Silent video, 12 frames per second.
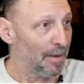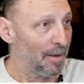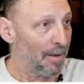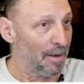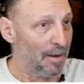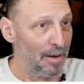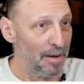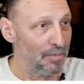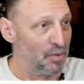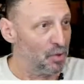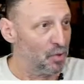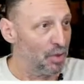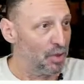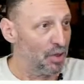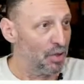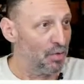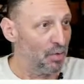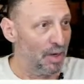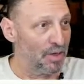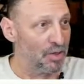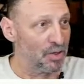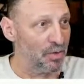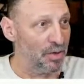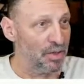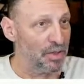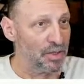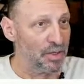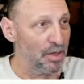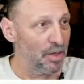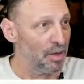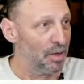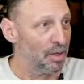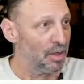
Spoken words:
I am switching through my screens here